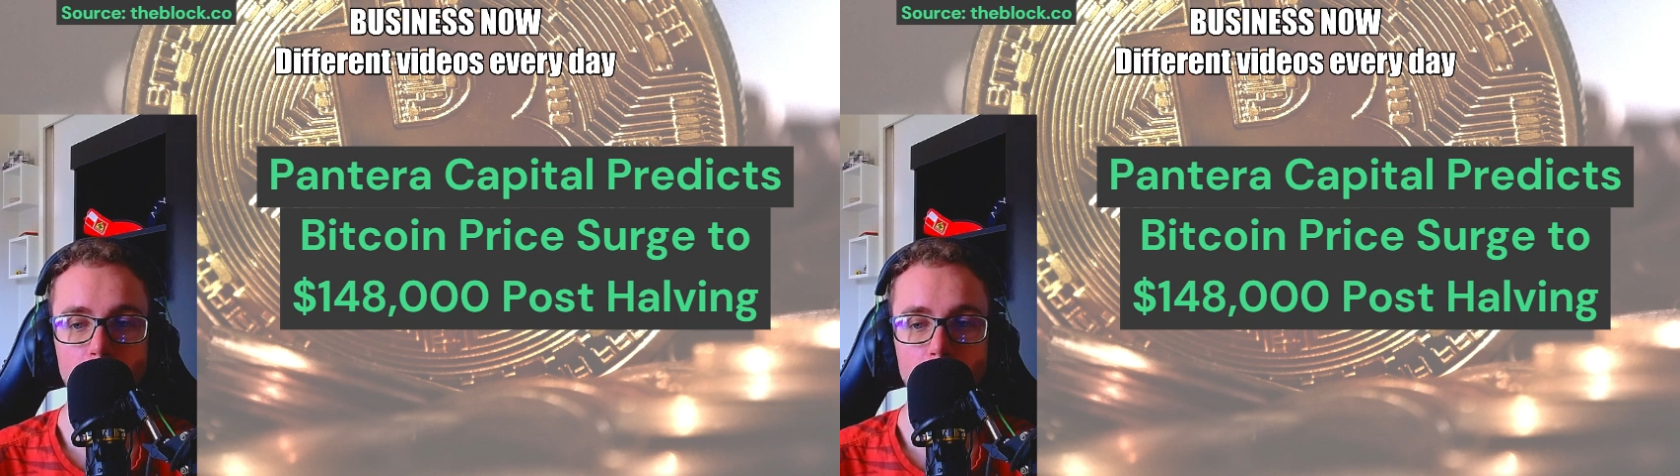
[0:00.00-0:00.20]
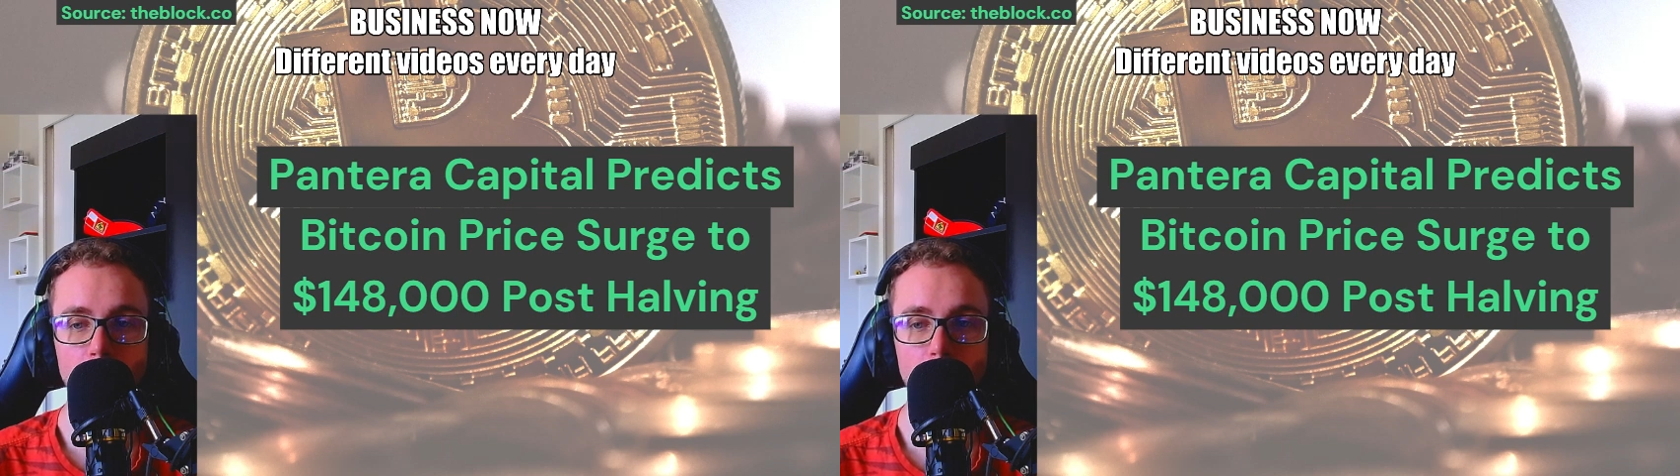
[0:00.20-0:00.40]

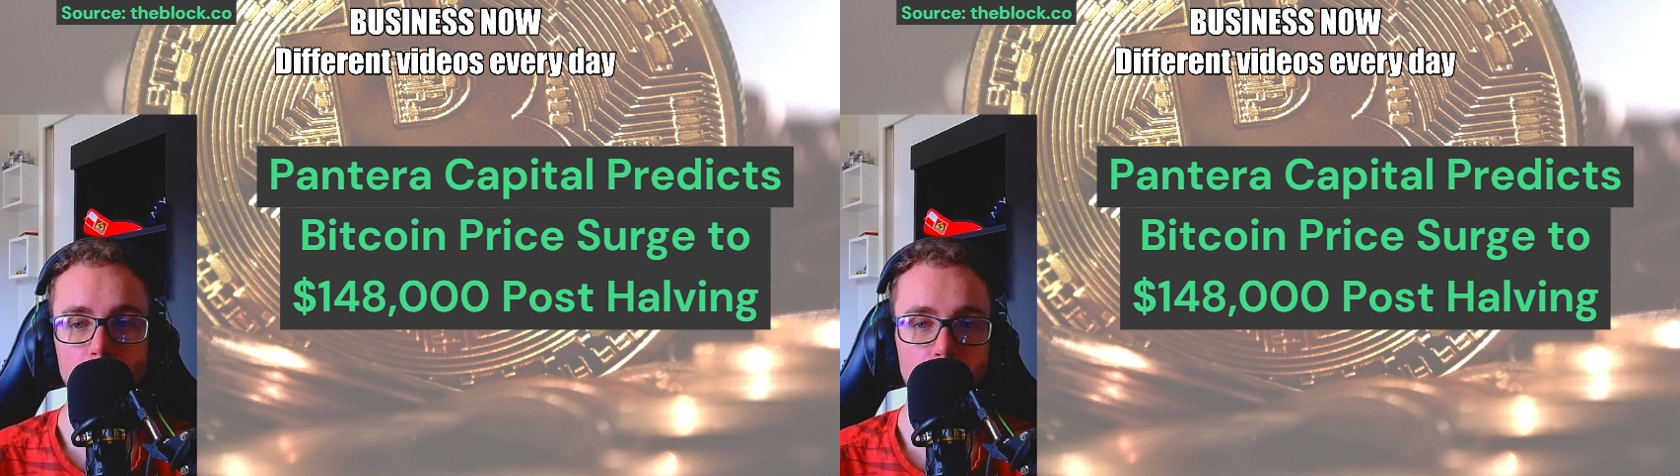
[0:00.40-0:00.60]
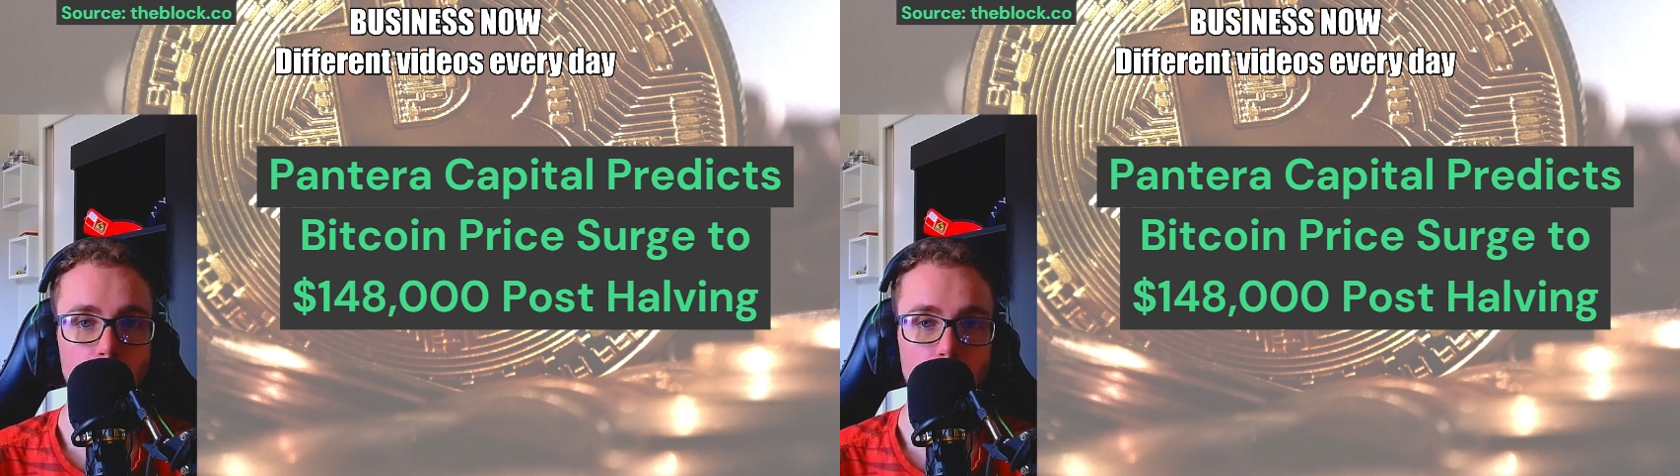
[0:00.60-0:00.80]

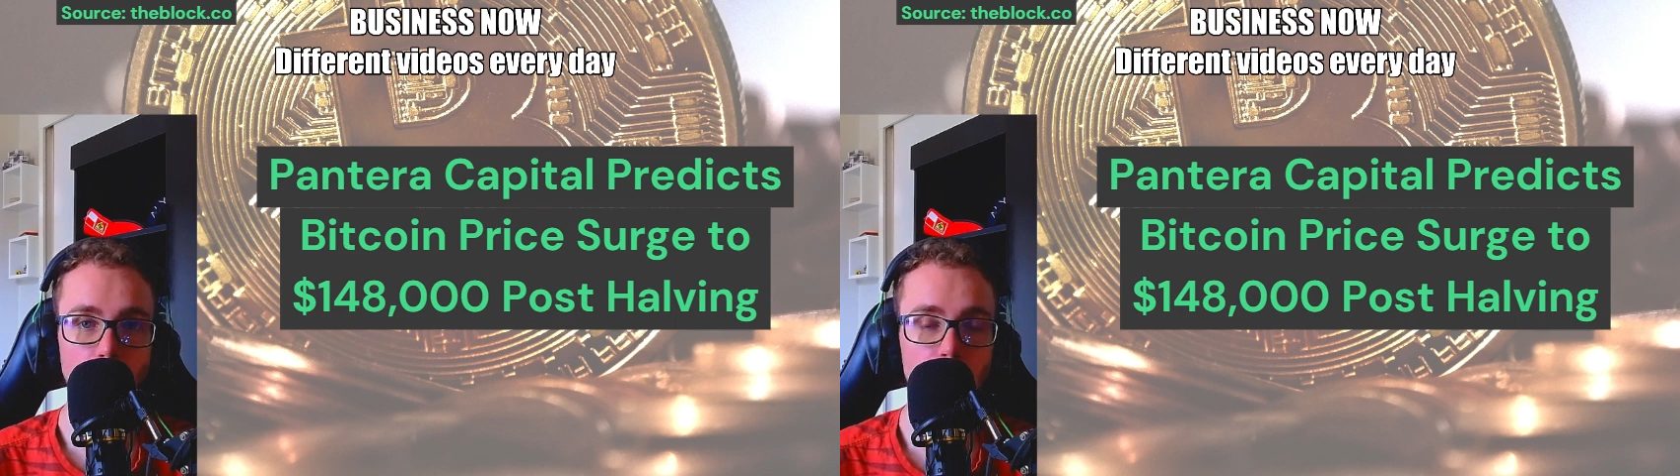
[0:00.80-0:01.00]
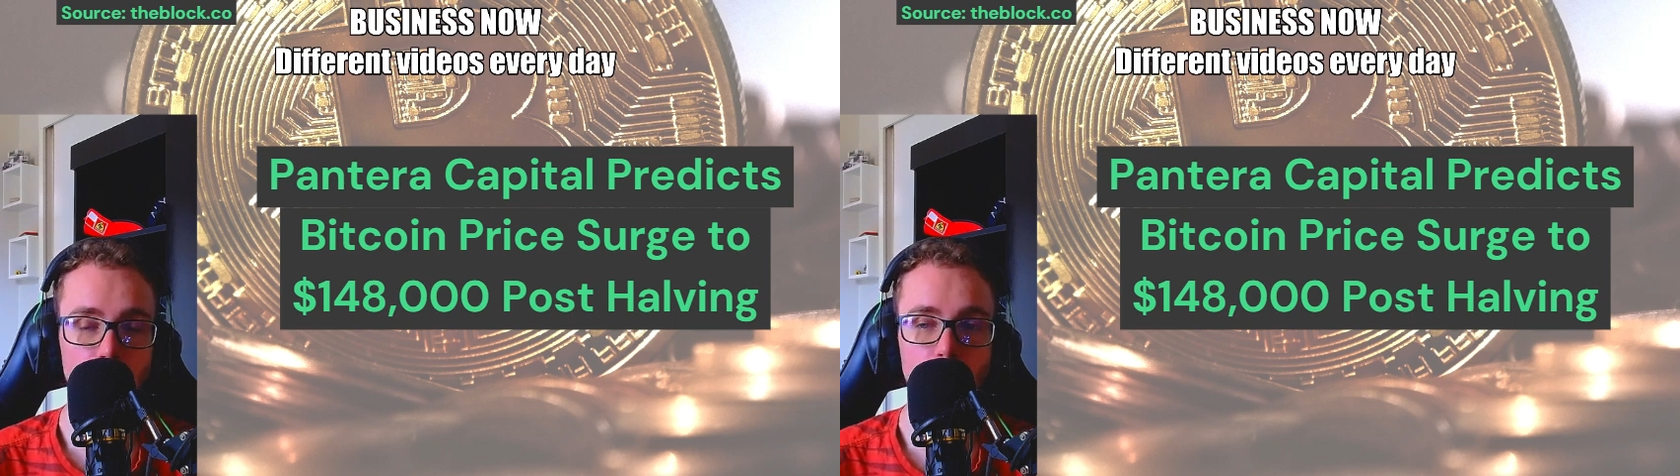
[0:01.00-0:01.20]

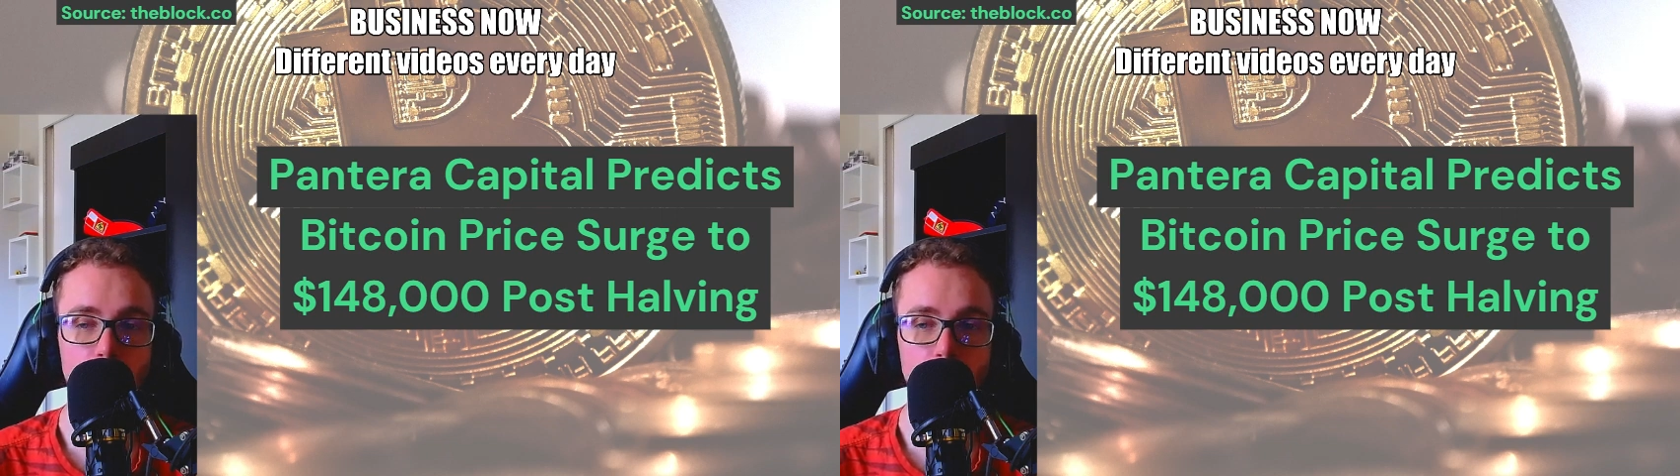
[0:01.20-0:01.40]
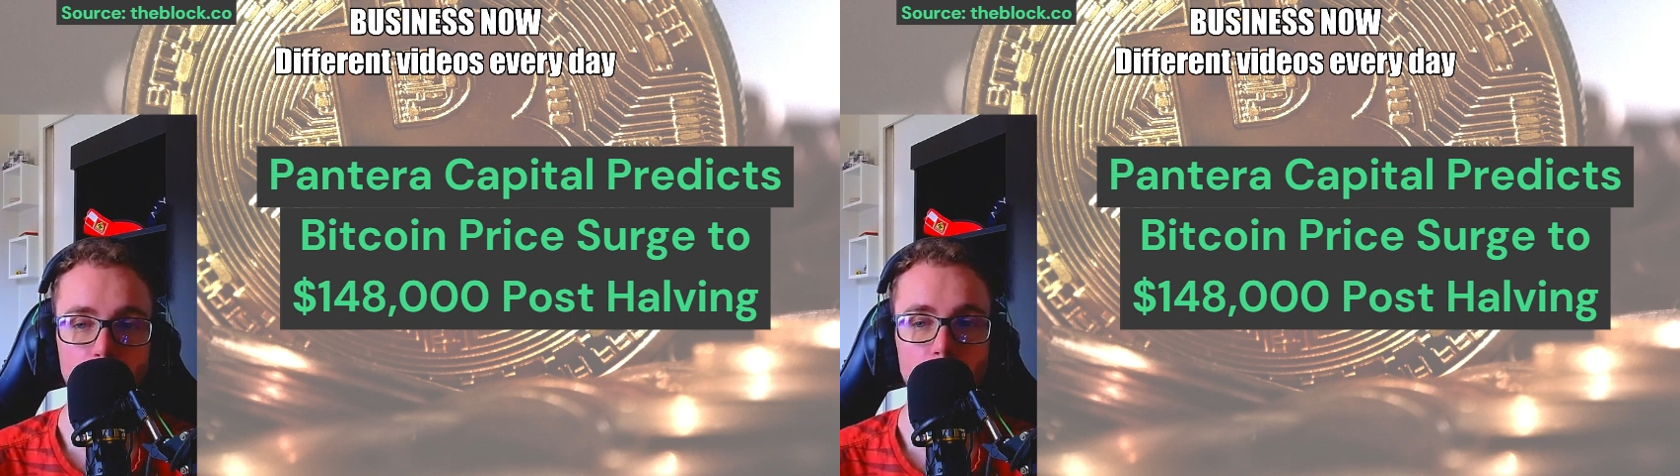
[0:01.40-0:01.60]
3.125